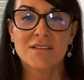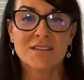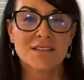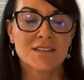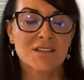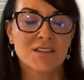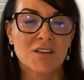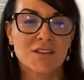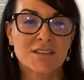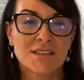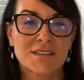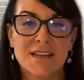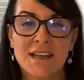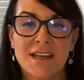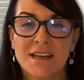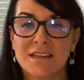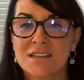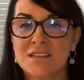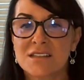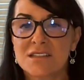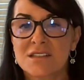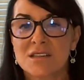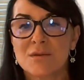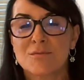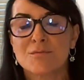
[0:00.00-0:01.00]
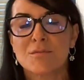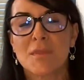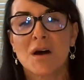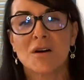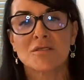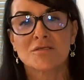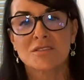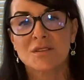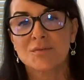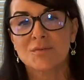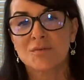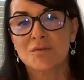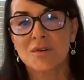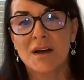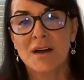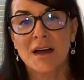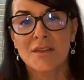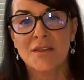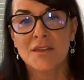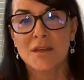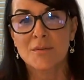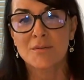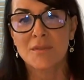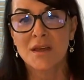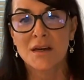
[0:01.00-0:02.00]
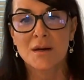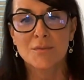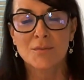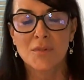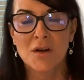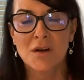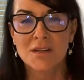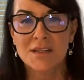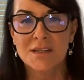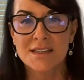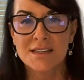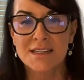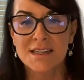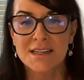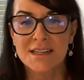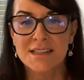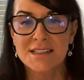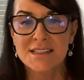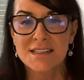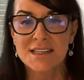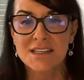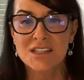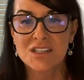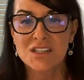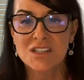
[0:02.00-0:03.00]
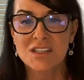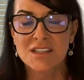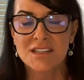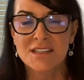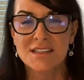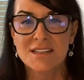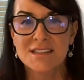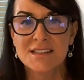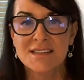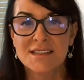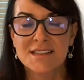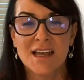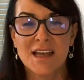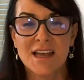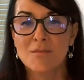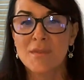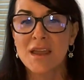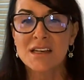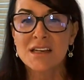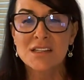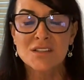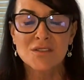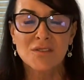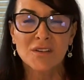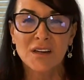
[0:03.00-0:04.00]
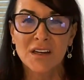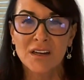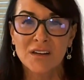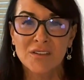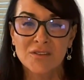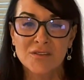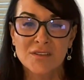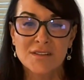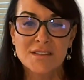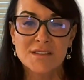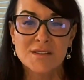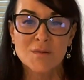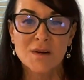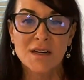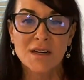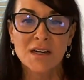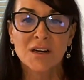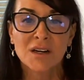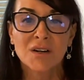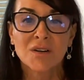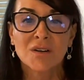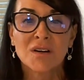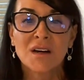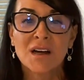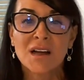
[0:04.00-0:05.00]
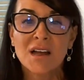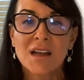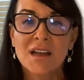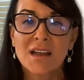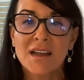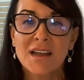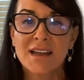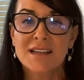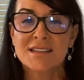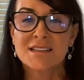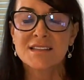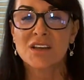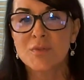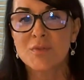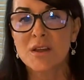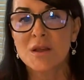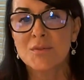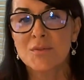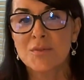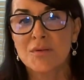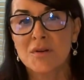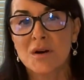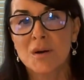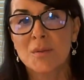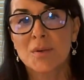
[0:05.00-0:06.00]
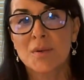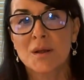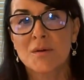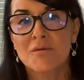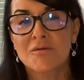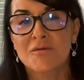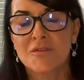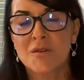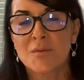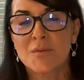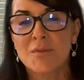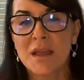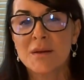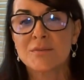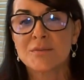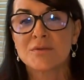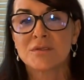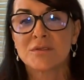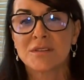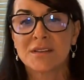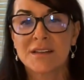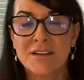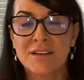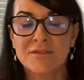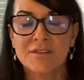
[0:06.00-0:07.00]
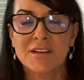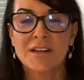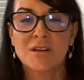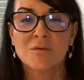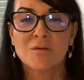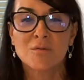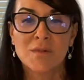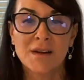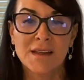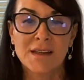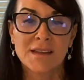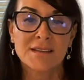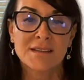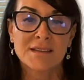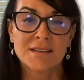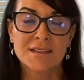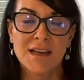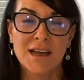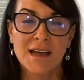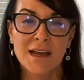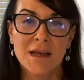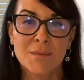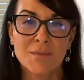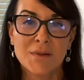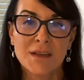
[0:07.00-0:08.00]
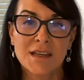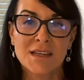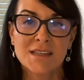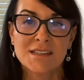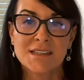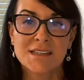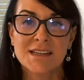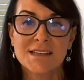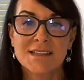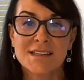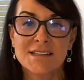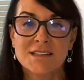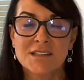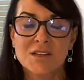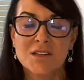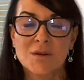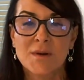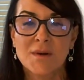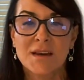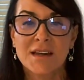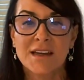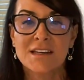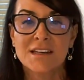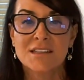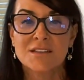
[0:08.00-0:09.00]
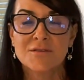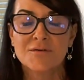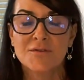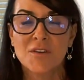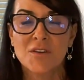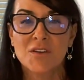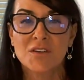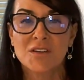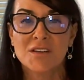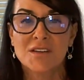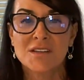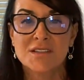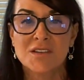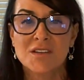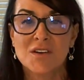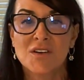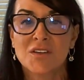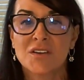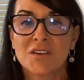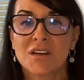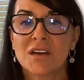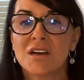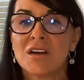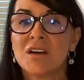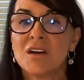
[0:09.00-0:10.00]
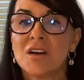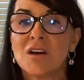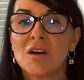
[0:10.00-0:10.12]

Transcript: associated to multiple other metabolic conditions. Mental health as well is a big problem for people living with diabetes. So we need to focus on